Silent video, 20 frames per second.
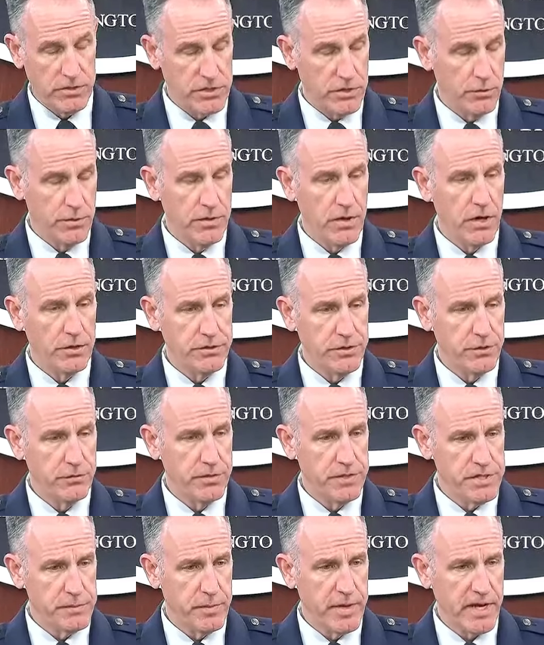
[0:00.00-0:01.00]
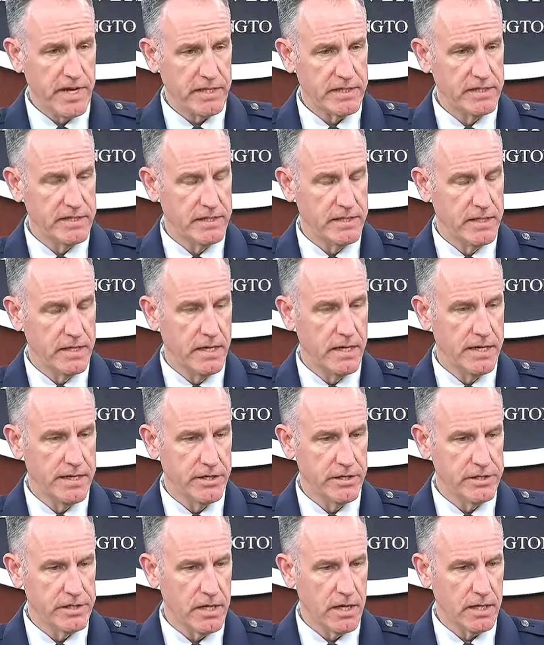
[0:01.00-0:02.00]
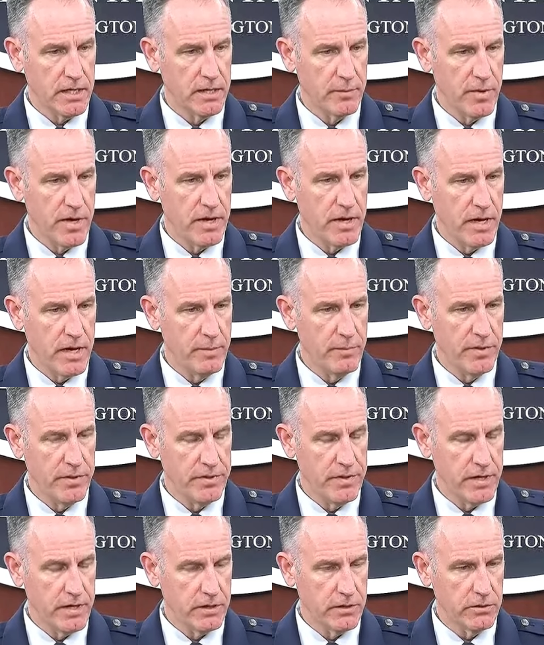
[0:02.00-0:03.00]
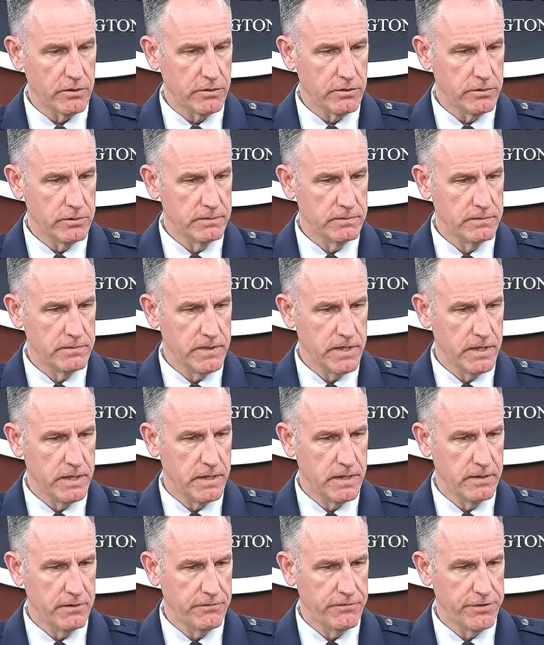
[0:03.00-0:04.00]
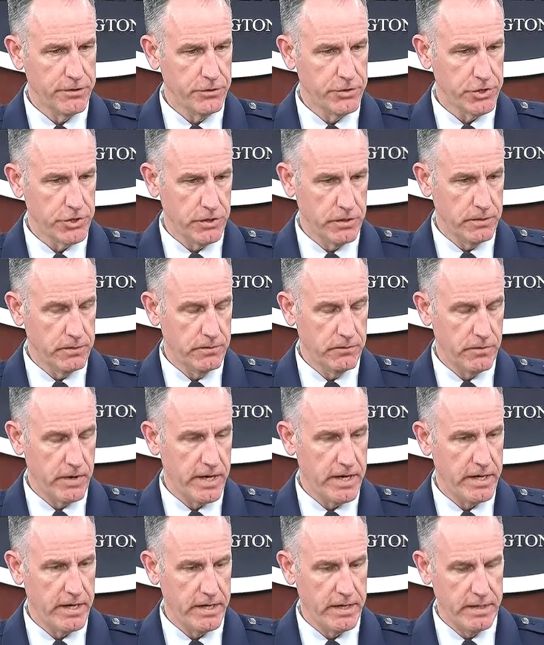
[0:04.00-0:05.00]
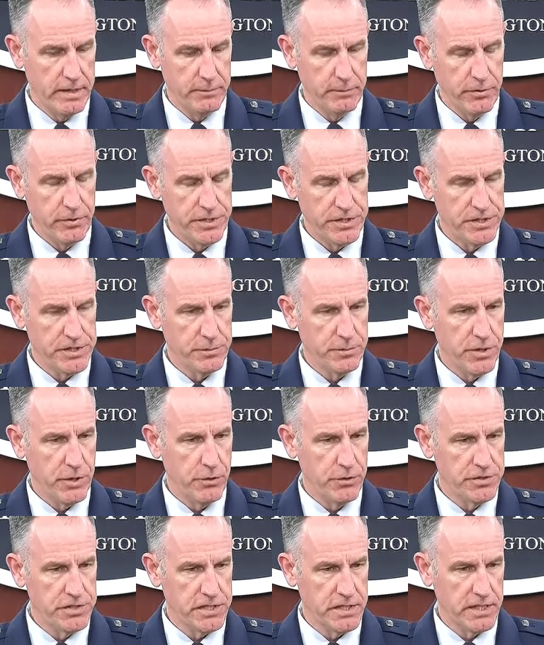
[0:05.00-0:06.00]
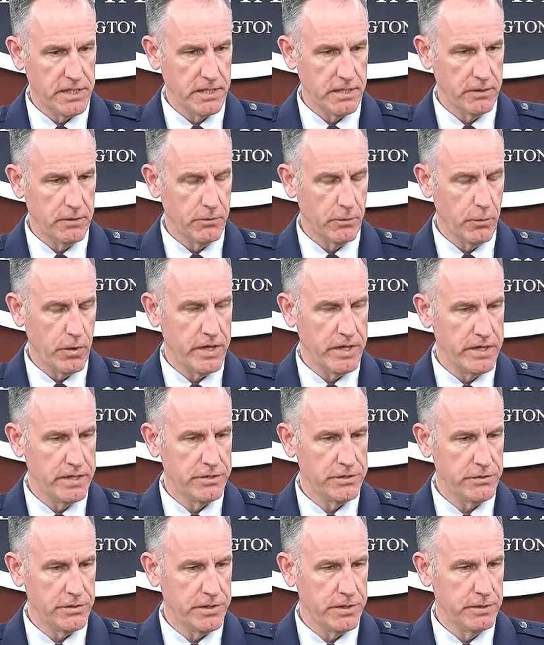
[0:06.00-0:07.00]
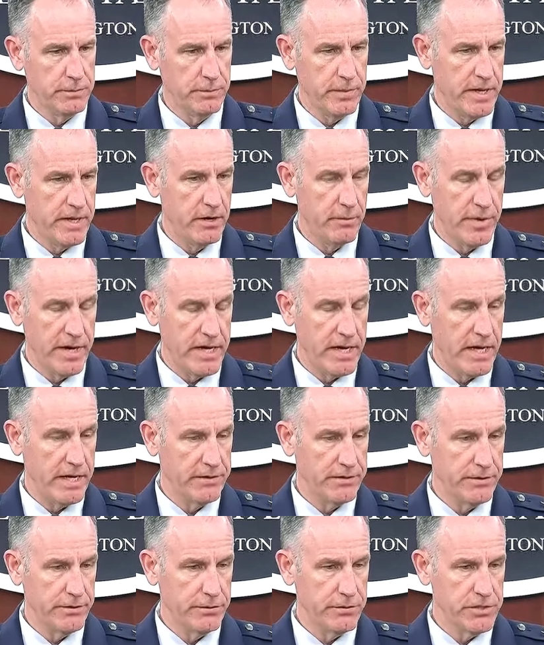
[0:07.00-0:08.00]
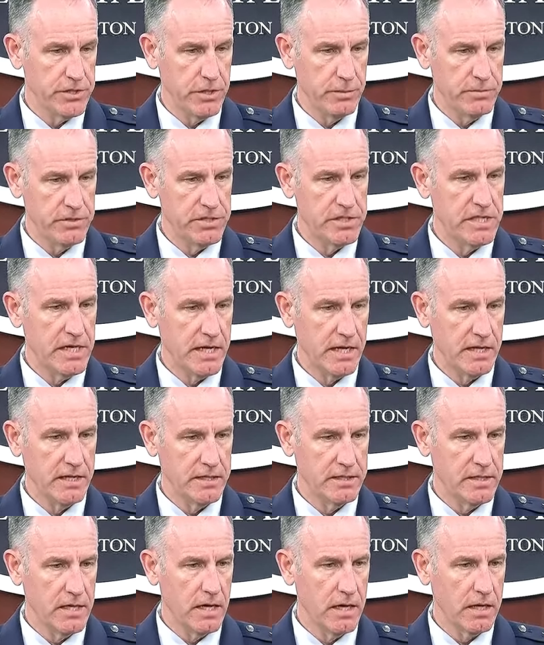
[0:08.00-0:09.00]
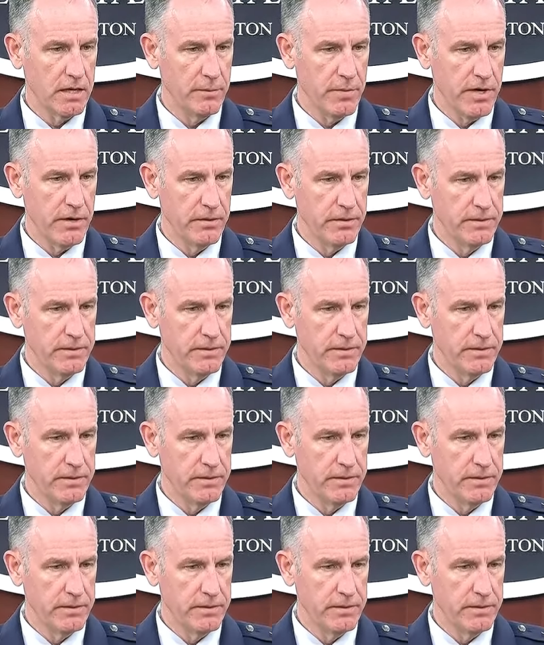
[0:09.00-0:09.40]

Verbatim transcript: so with all due respect, uh, you're talking about a hypothetical uh, future, right, and presupposing what Israel may or may not do. So I'm just not going to talk about...